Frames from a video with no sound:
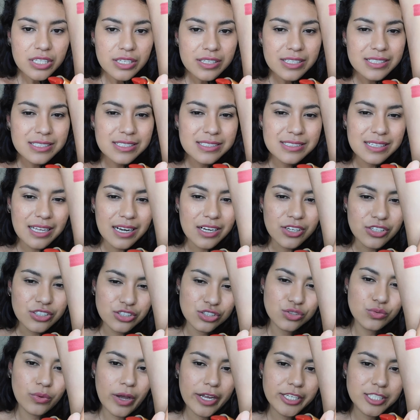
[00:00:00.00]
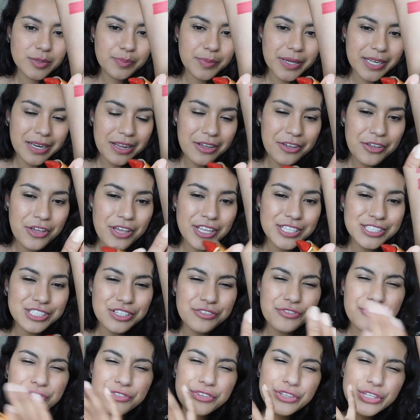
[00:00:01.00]
this is not a good swatch, but it's a
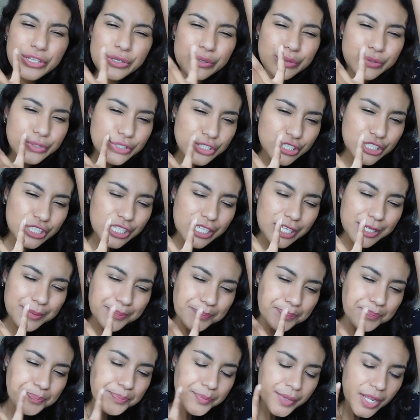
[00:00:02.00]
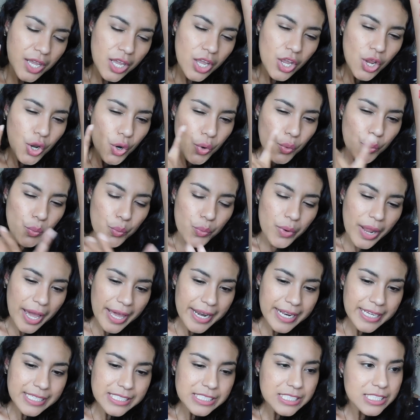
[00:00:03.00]
fuchsia
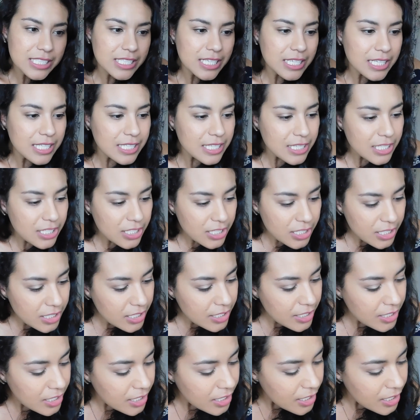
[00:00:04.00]
reddish color.